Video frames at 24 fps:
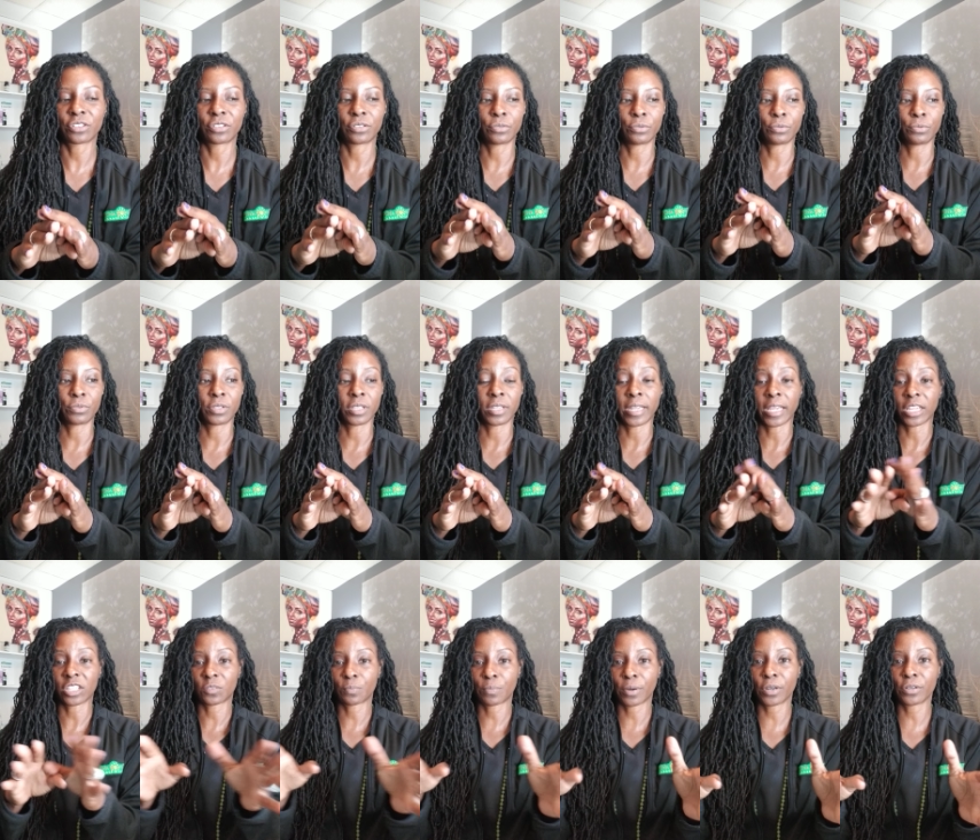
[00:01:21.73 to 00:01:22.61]
to the
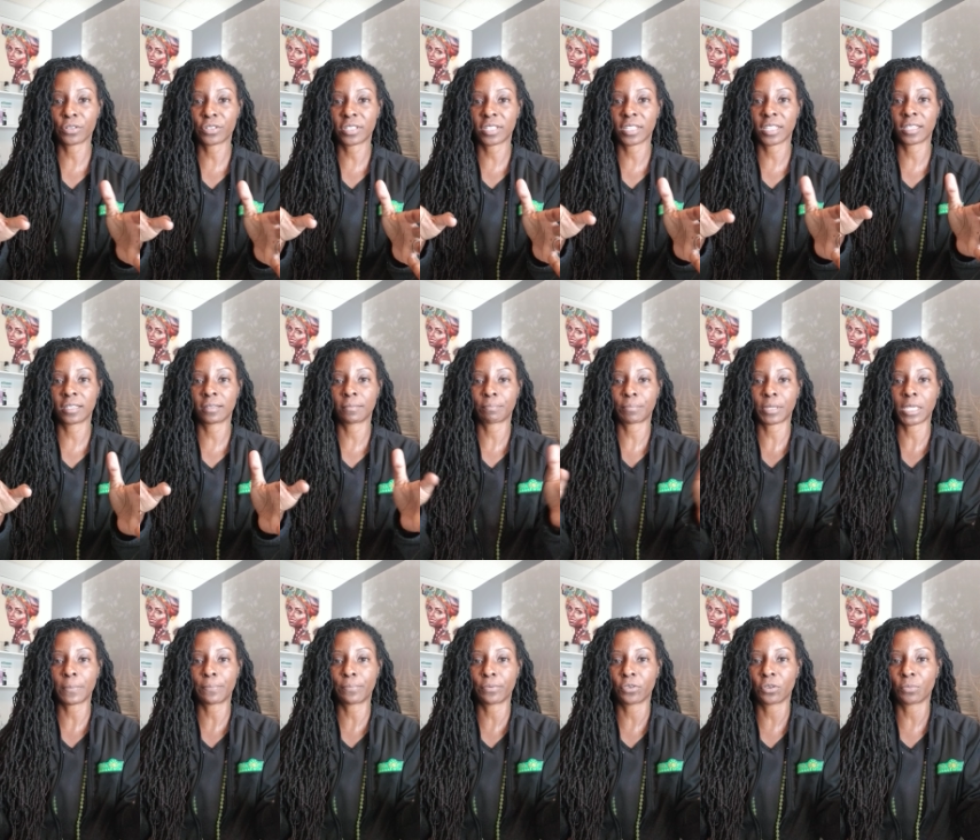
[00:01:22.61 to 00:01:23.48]
next person,
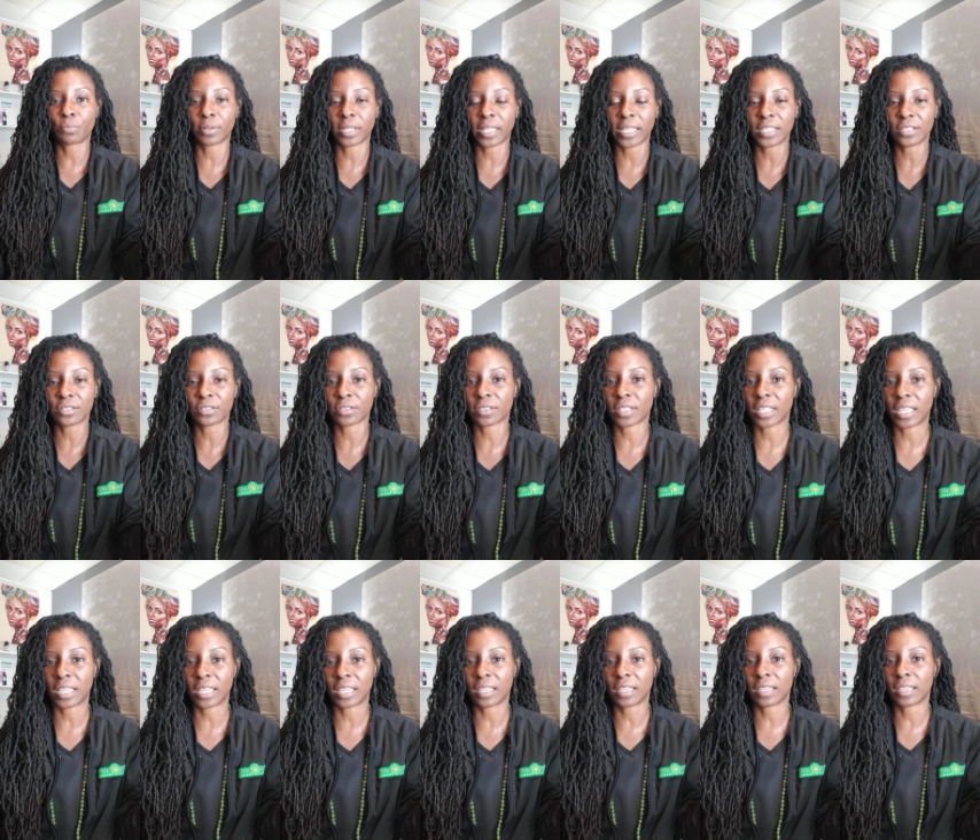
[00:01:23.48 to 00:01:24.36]
people, place,
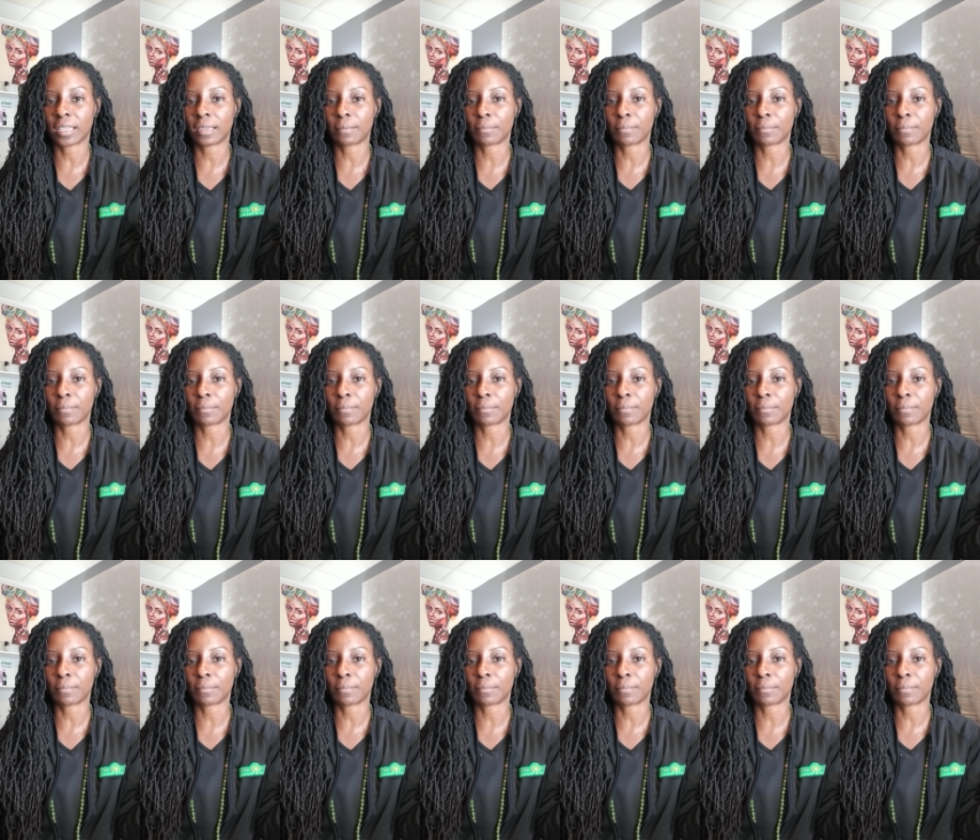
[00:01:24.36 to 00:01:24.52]
thing,